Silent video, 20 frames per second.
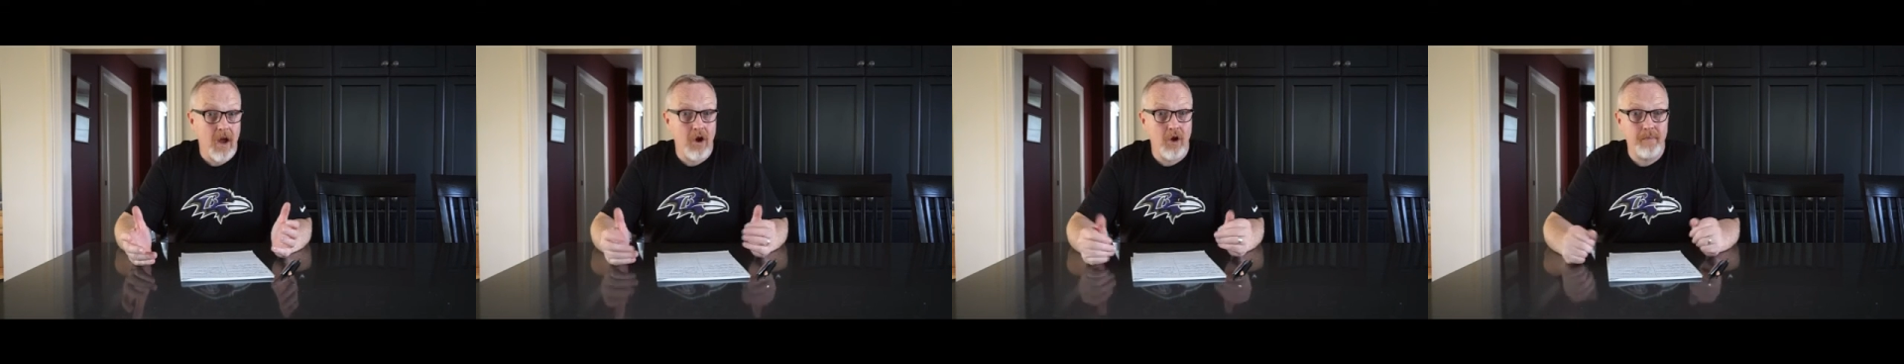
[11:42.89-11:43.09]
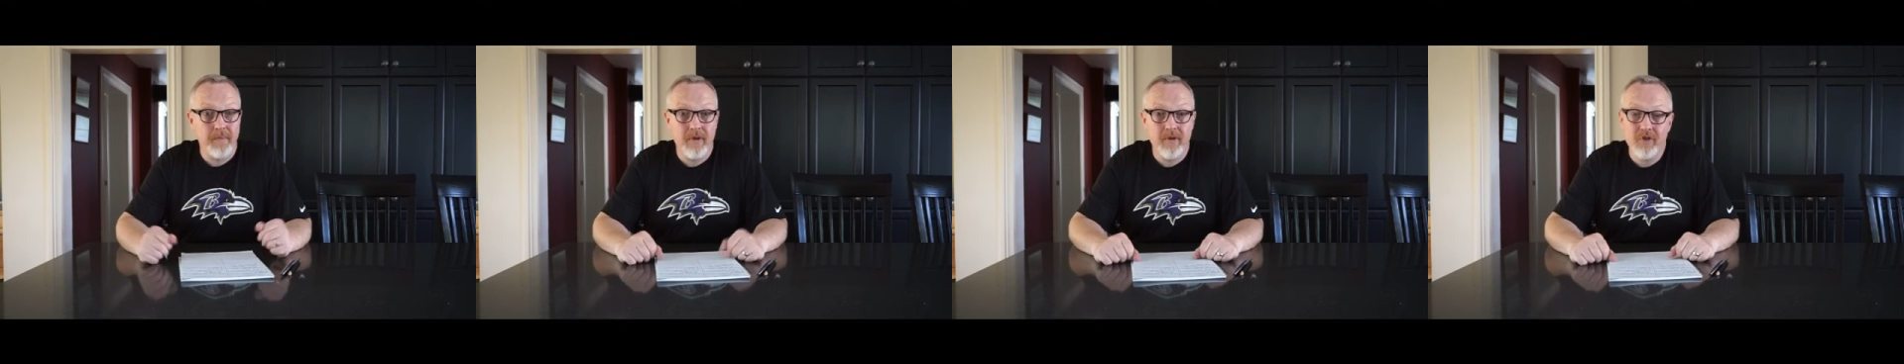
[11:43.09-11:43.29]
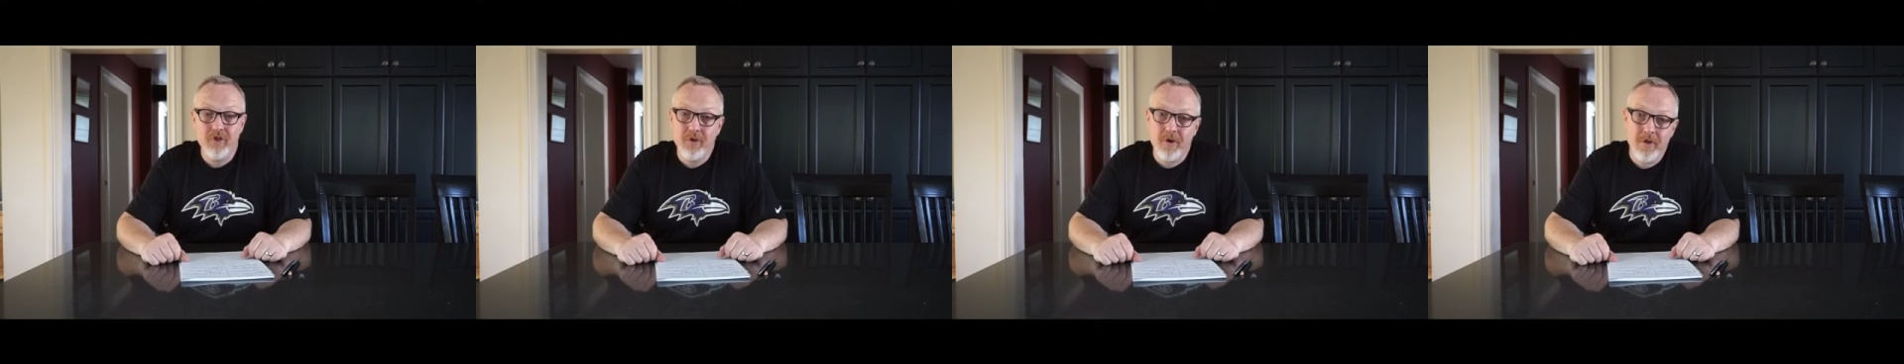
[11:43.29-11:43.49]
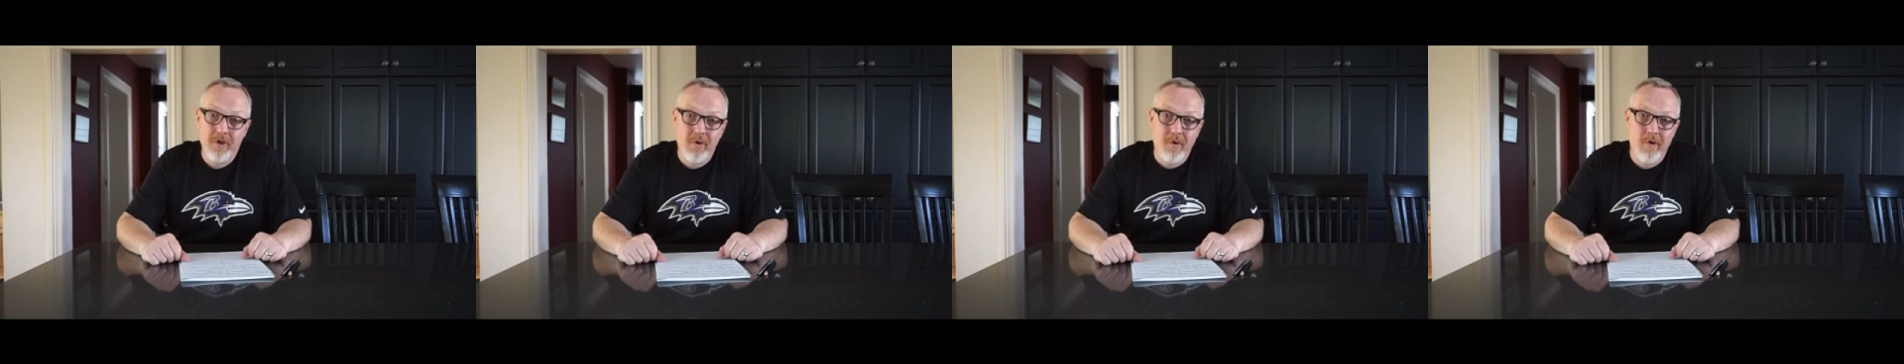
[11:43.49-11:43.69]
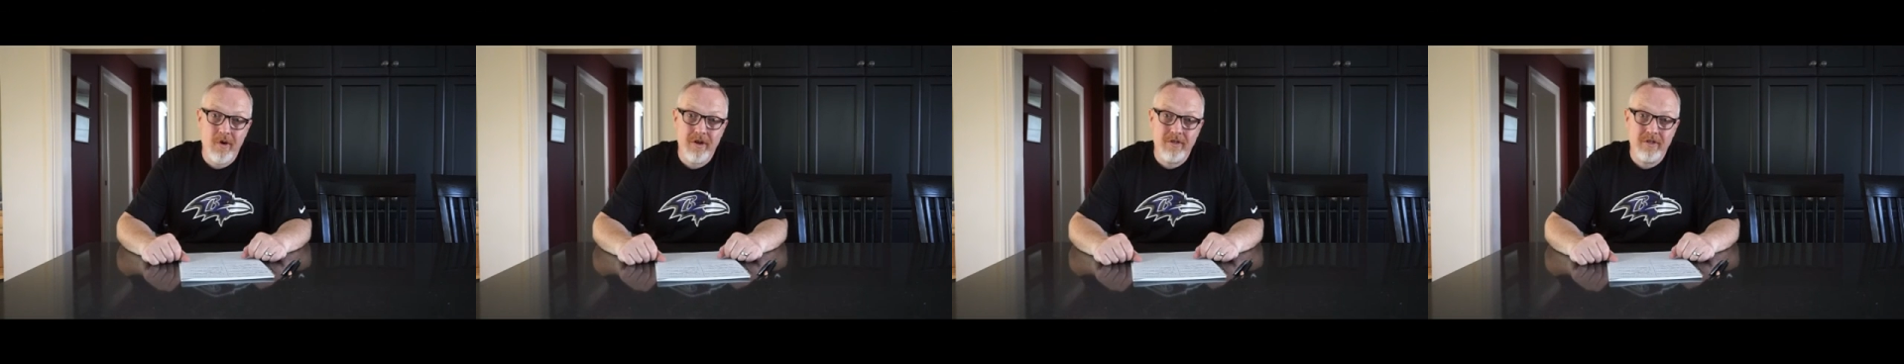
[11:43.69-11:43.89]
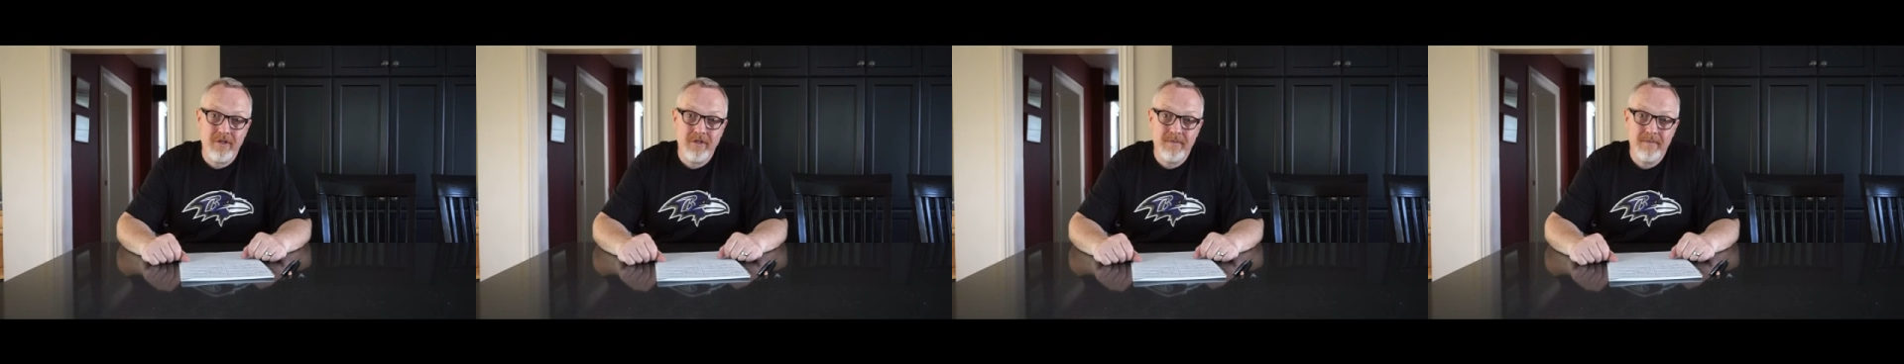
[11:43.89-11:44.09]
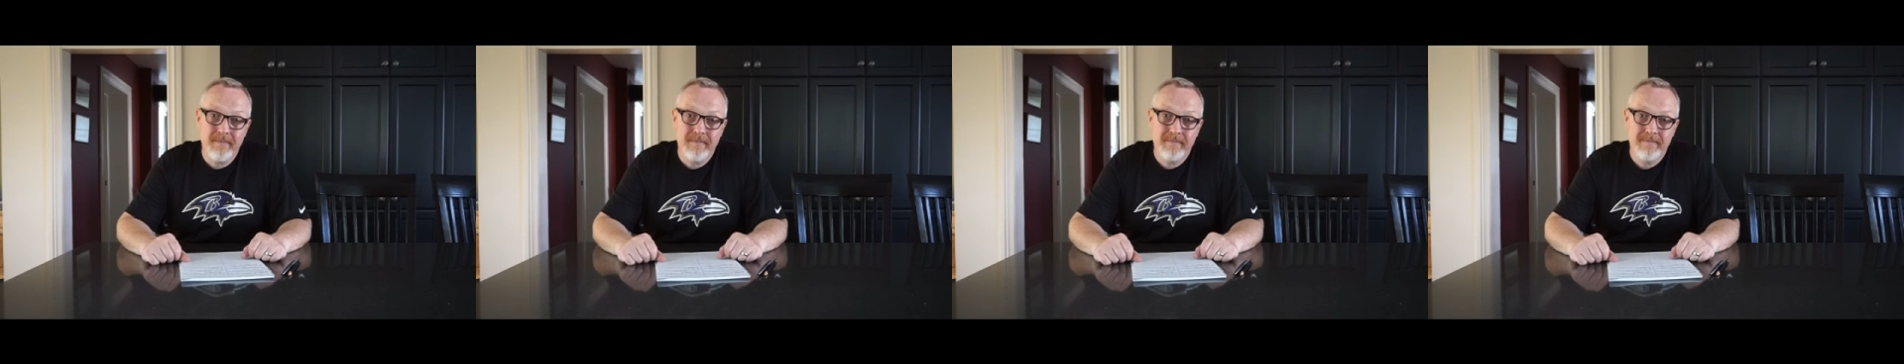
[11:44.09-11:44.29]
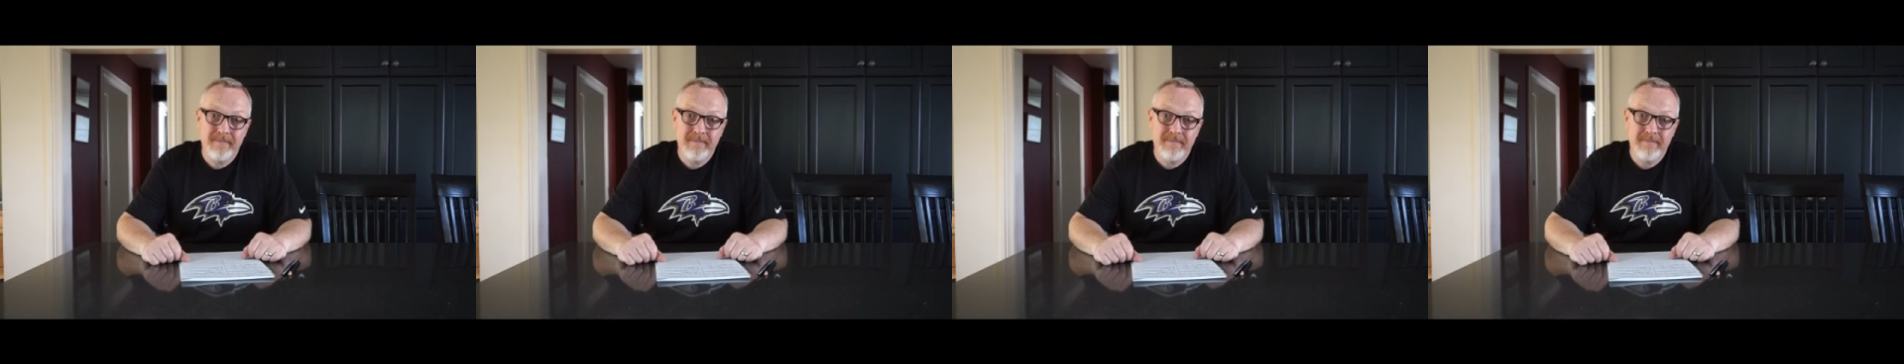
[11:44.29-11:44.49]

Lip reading: hope you enjoyed the course.